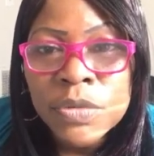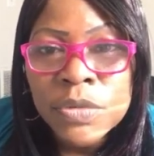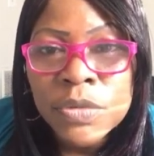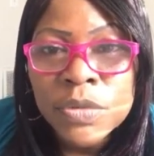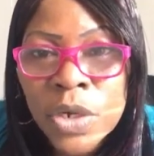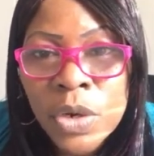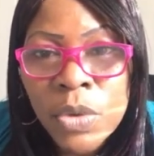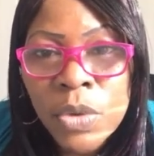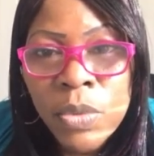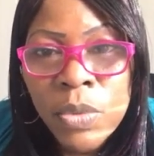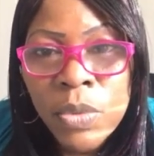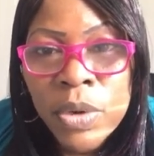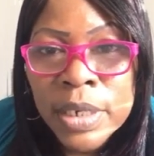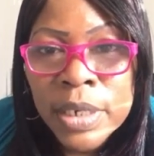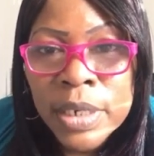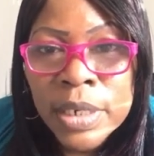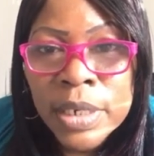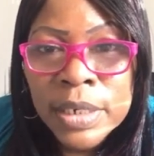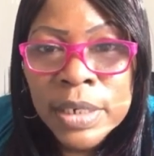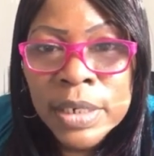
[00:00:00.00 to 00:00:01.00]
No
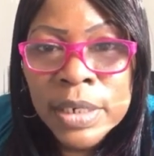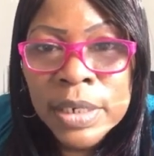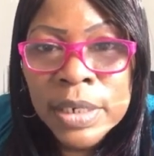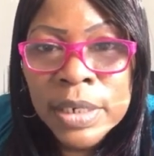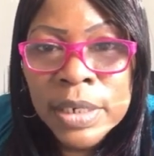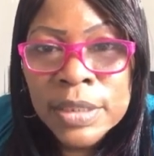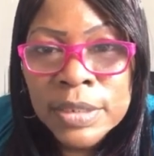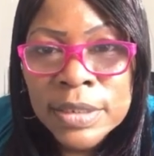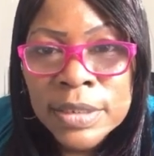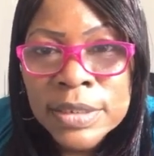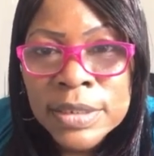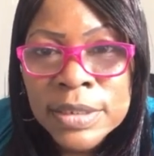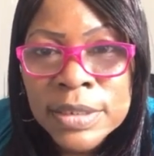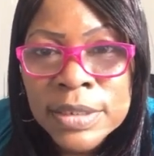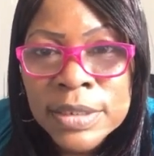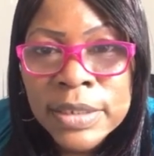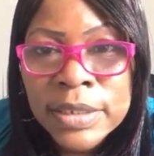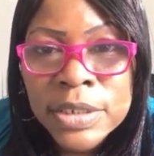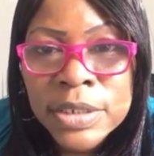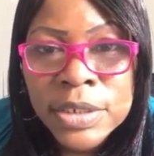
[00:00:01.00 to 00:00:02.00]
one in this
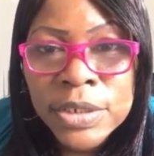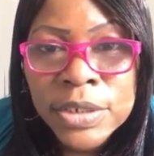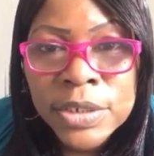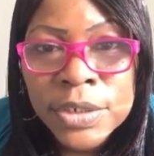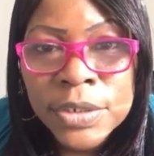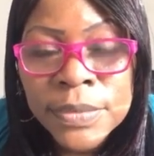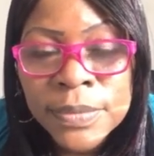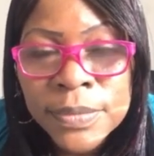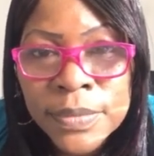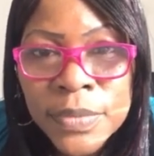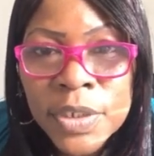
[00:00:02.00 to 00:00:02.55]
sector